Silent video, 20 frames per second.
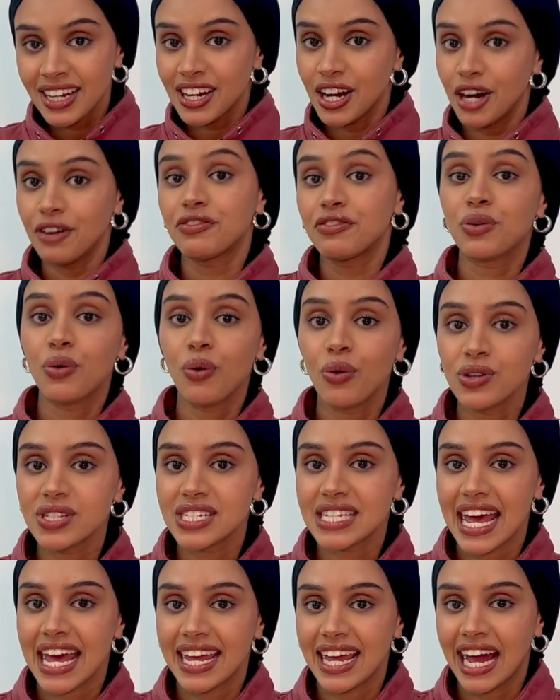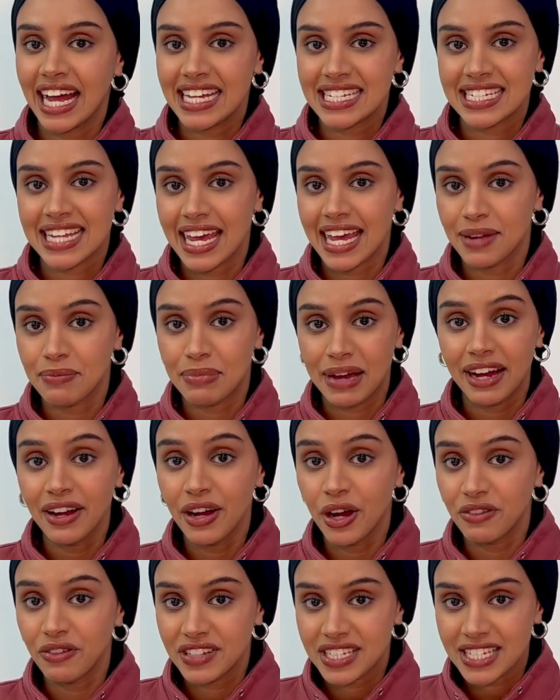Of course, the AI is getting
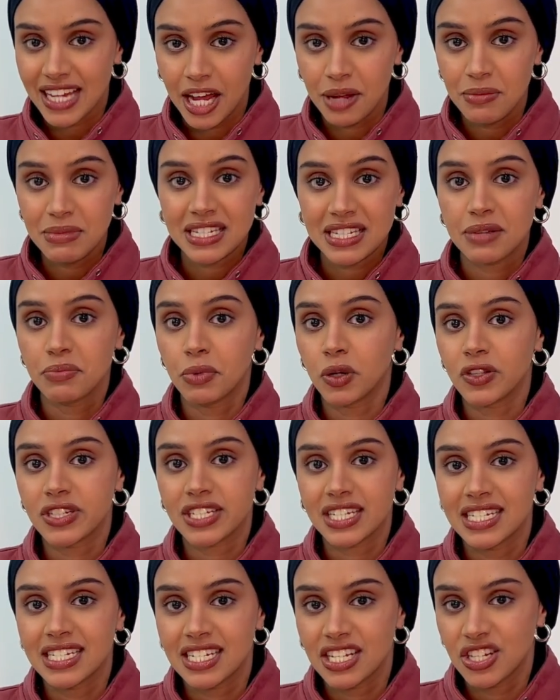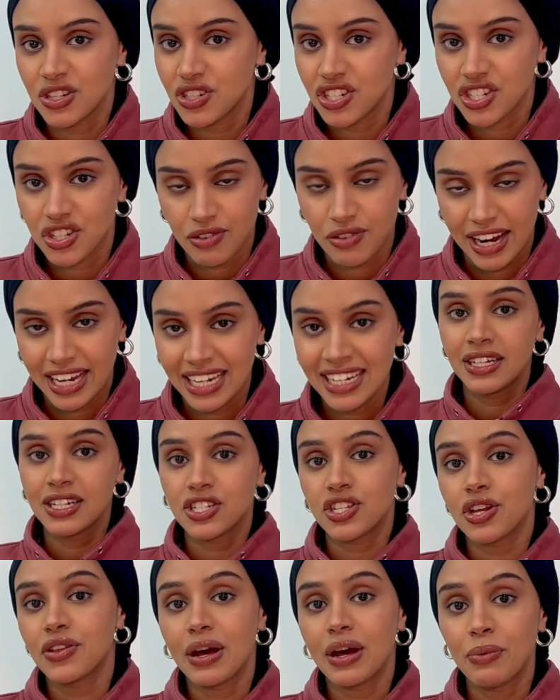better over time as the models continue to train,
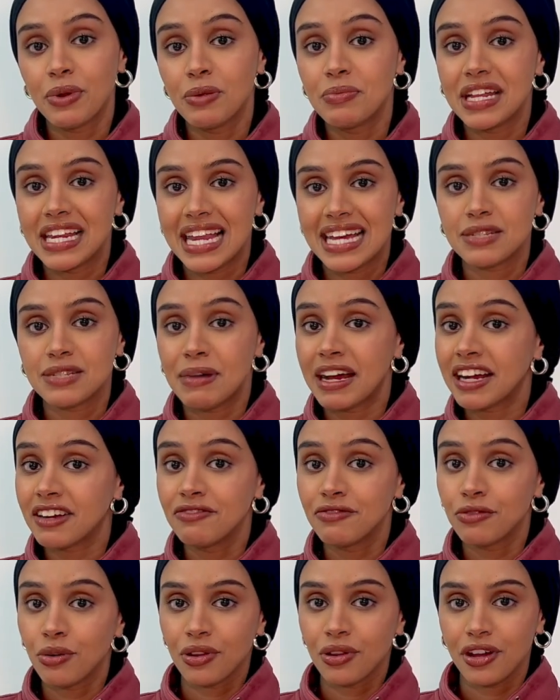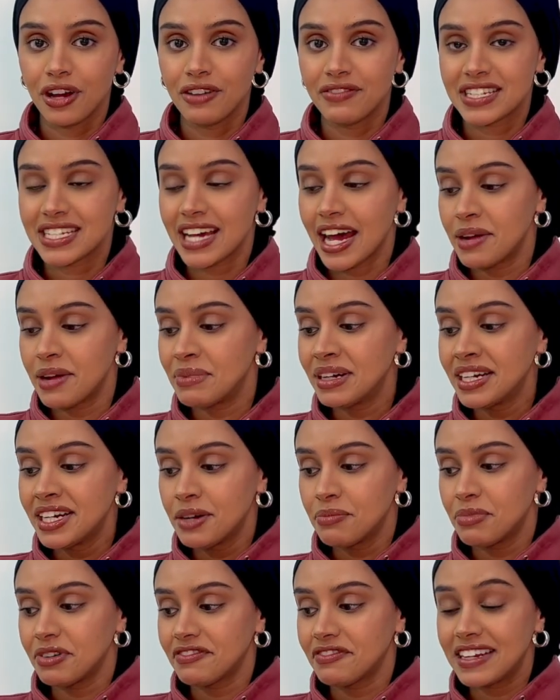so there will be less back and forth over time.
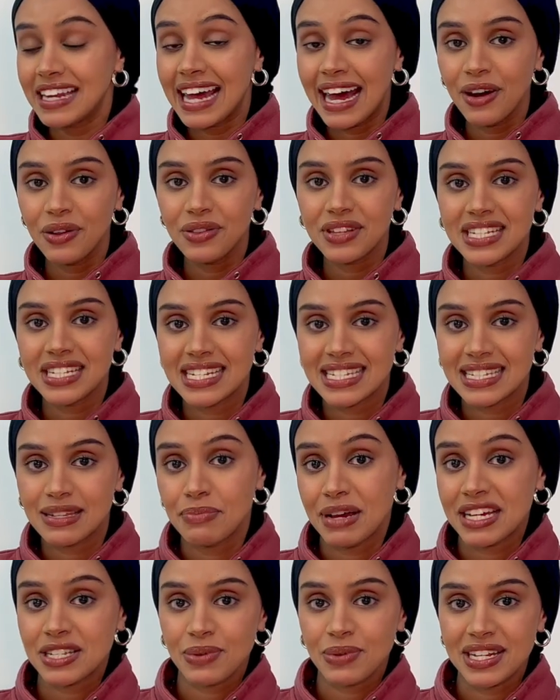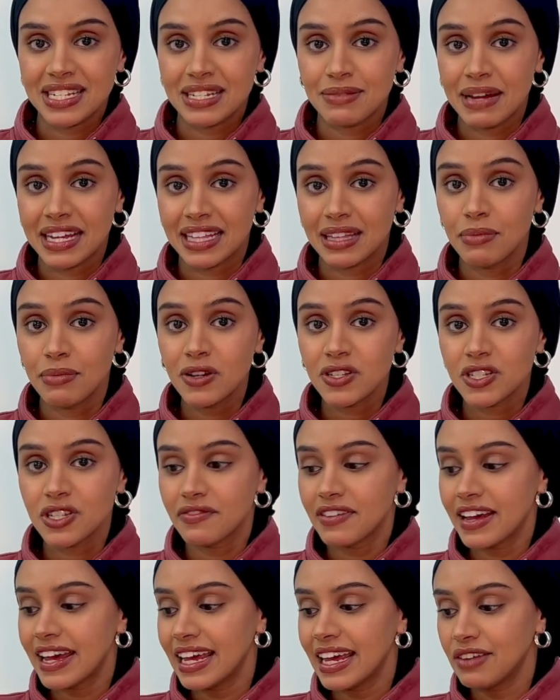But for now, this is the best way to make the most of
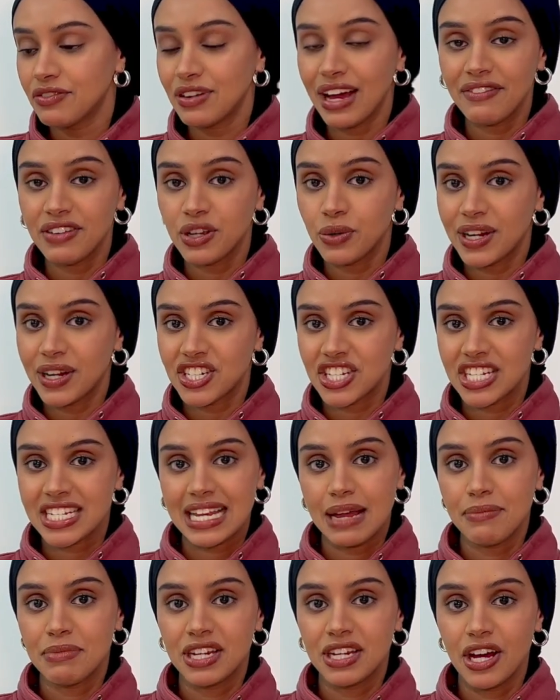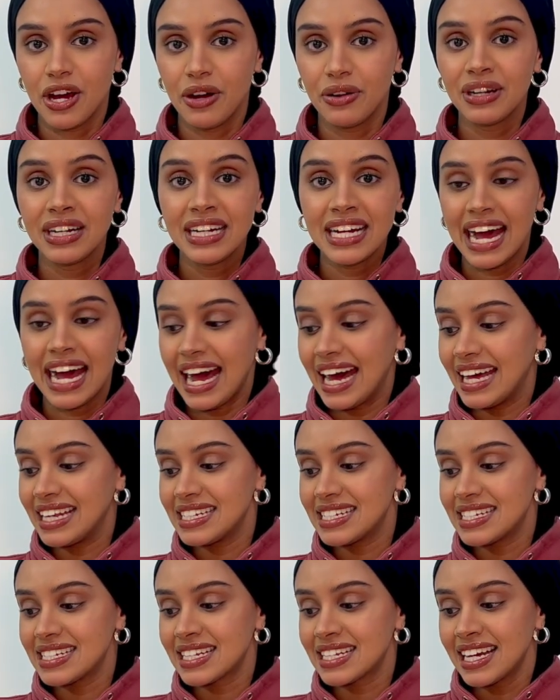it. If you have any questions, let me know.
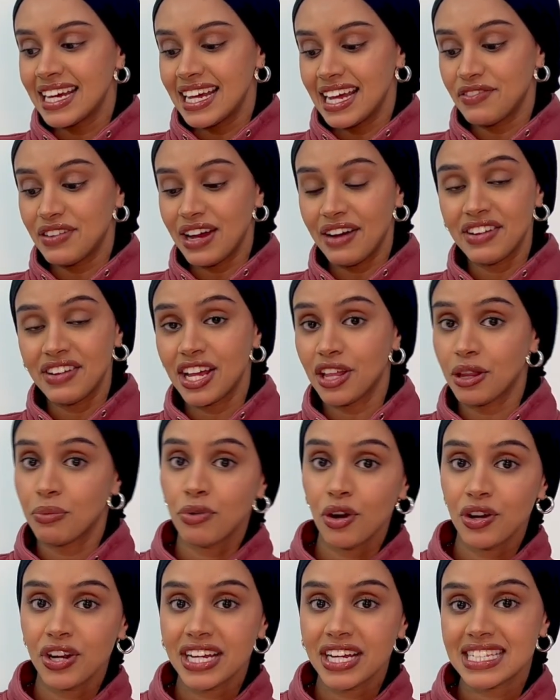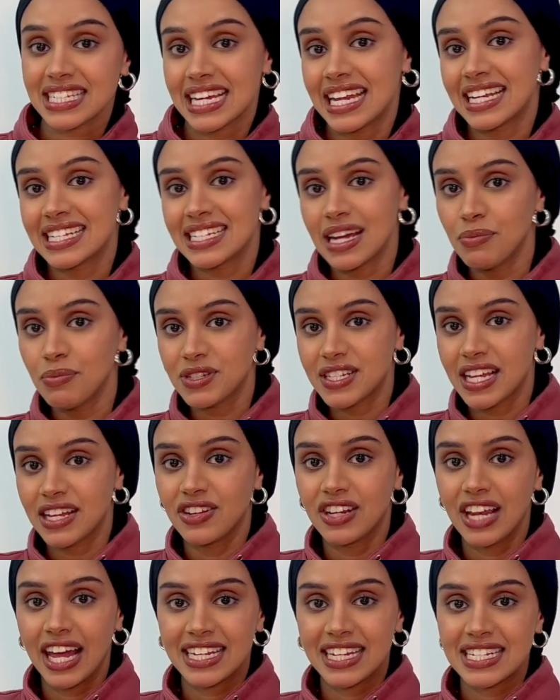And if you have any other products and examples that
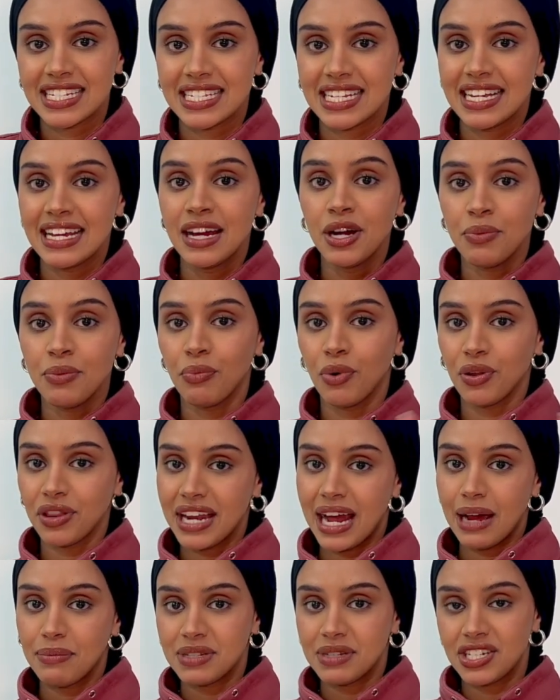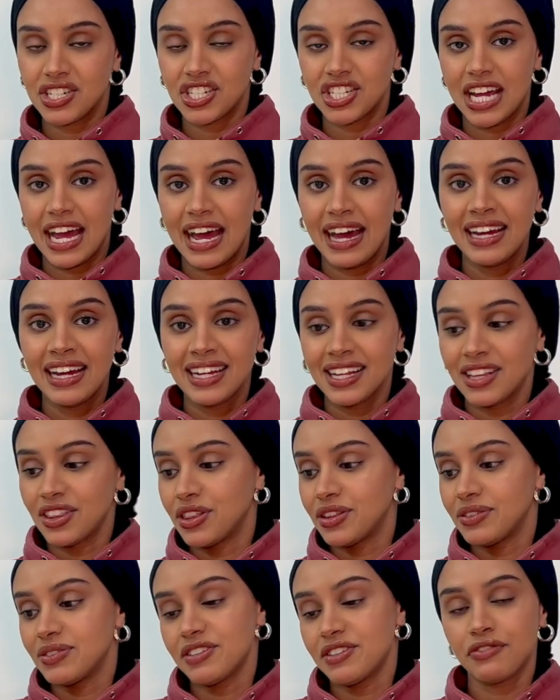you'd like to see, more than happy to share
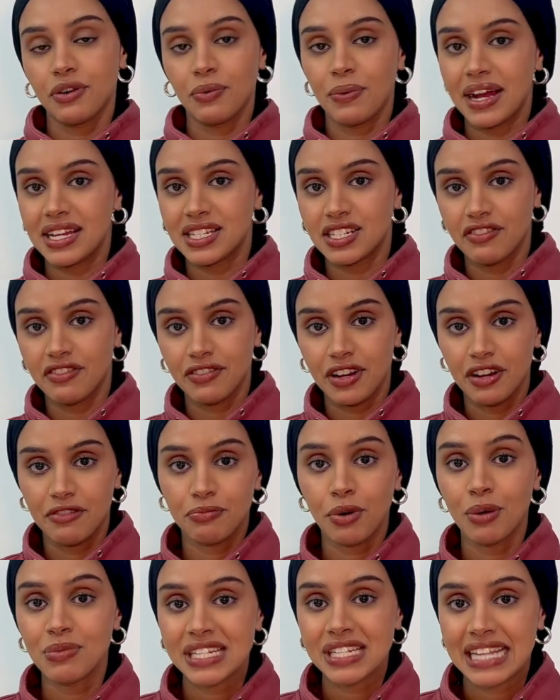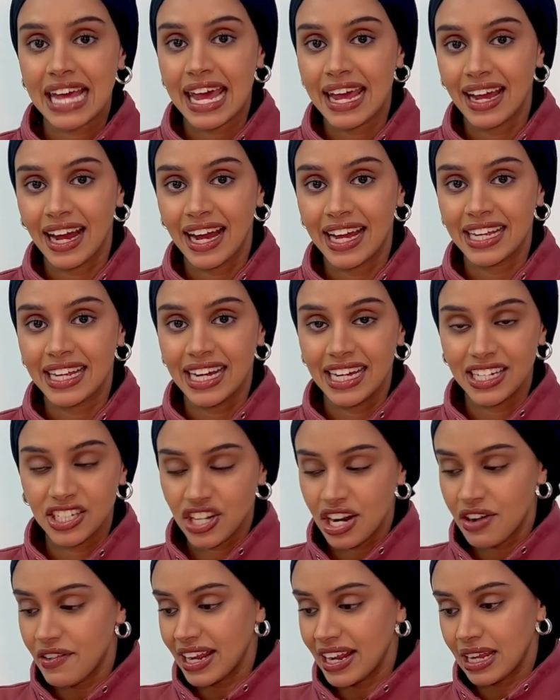different ways of prompting the AI and
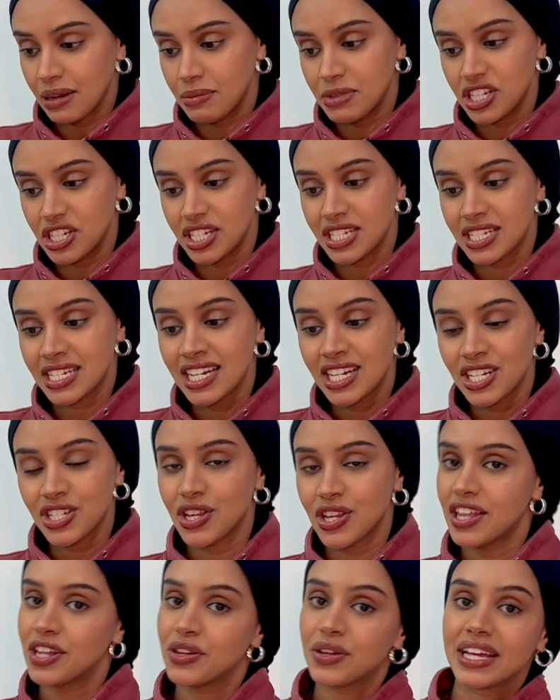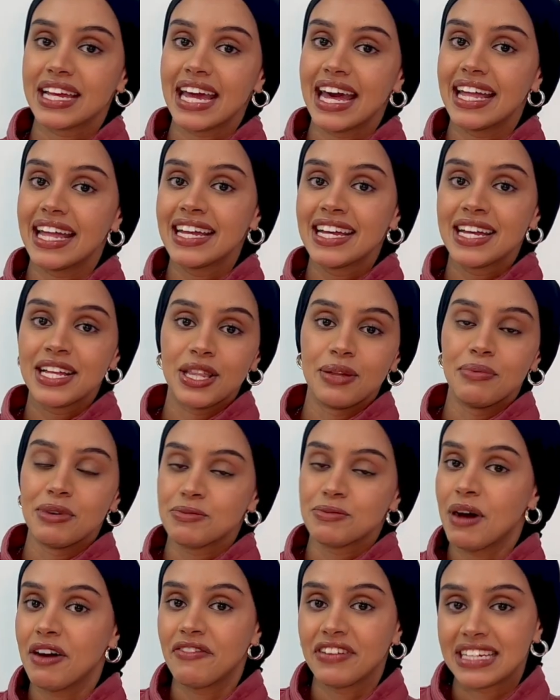generating images so that you could get the most
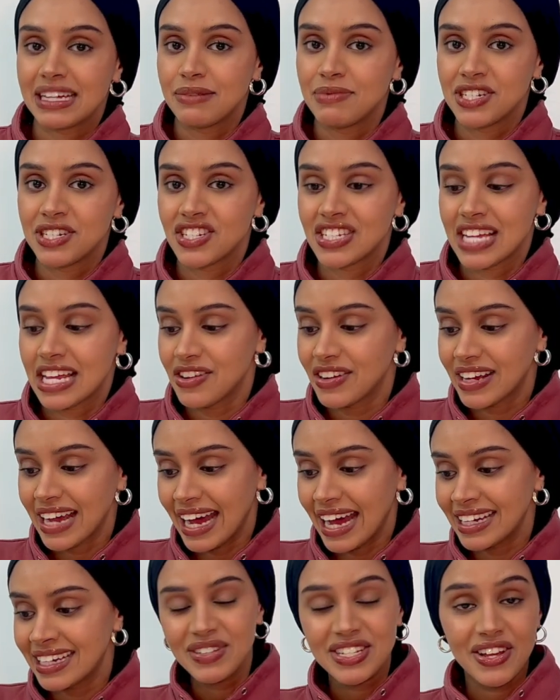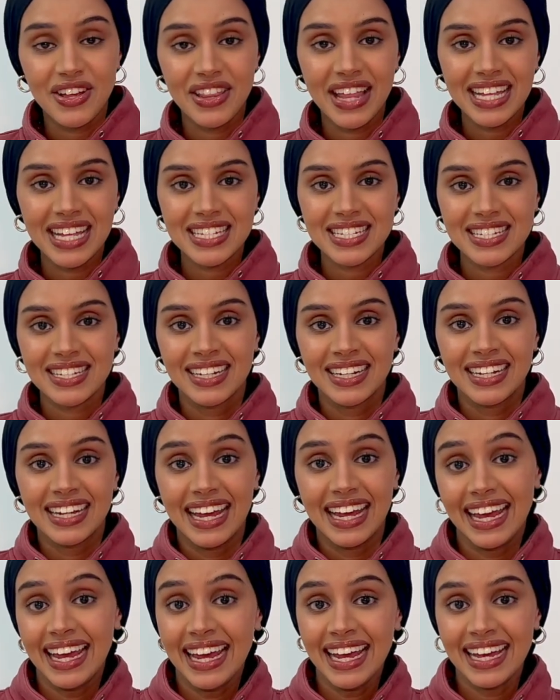perfect images that you can. So that's
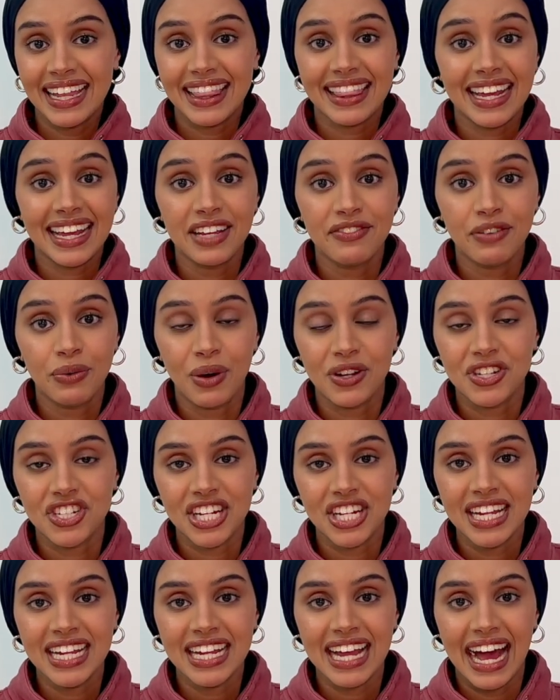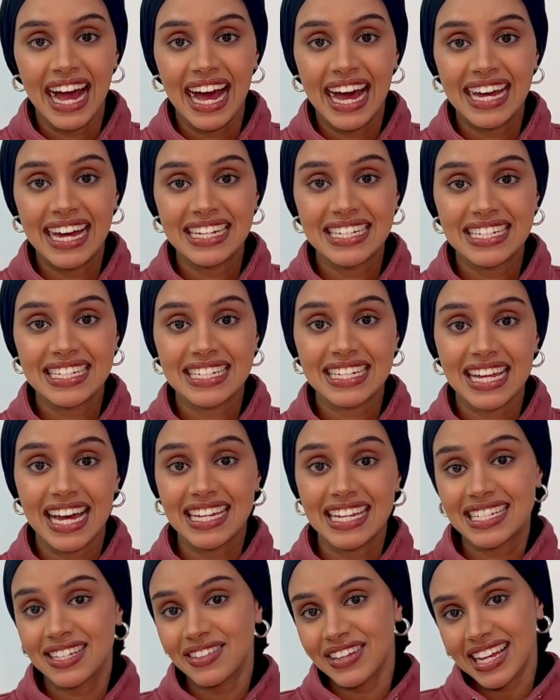it. Thank you for watching, and
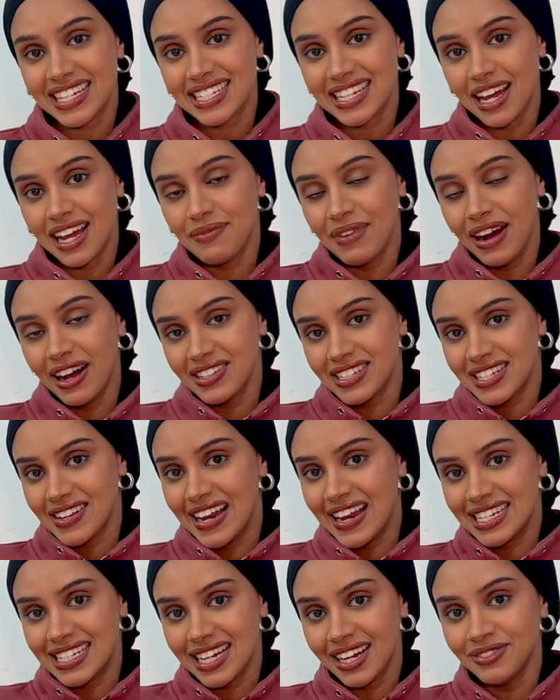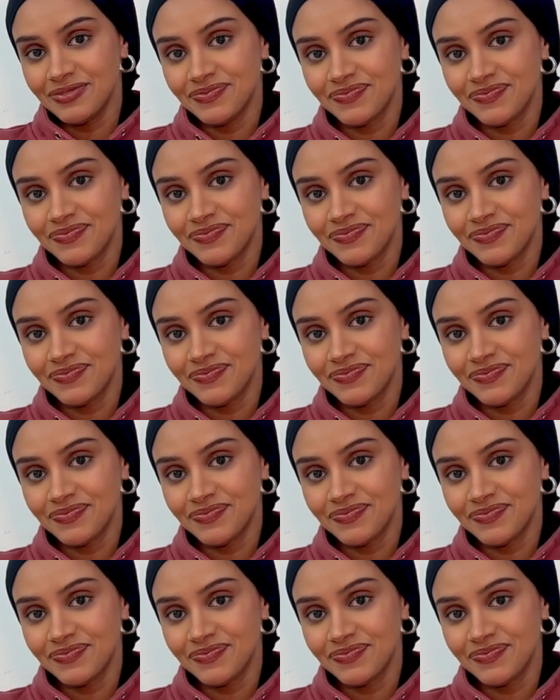until next time, I'll see you later.